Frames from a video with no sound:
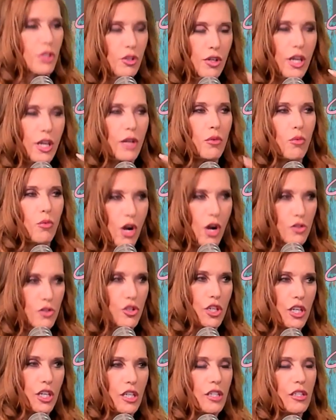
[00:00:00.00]
got to
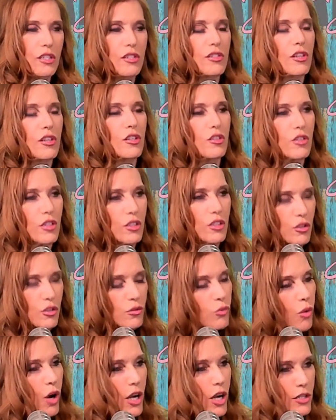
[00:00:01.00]
wash it. So
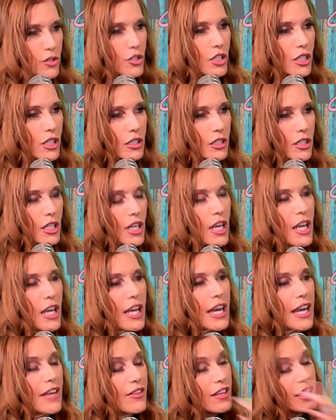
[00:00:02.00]
you'd wash it,
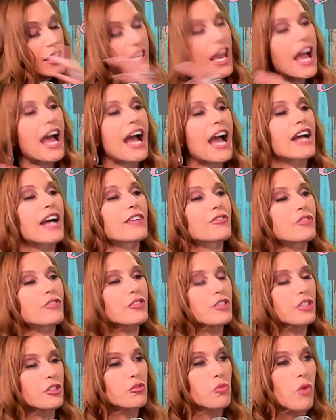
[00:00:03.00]
and then
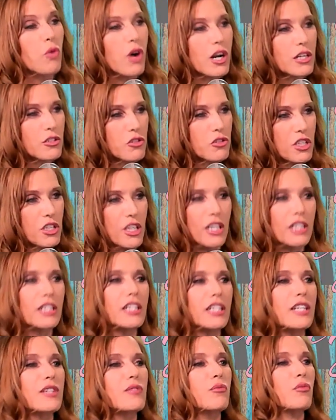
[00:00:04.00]
after you wash
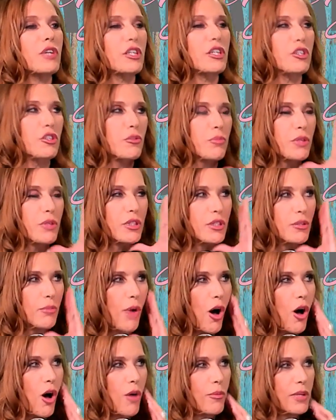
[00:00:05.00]
it is when you put the
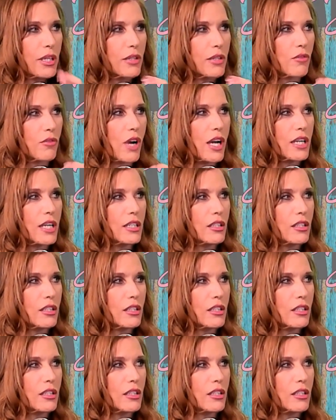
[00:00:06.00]
balm in, right?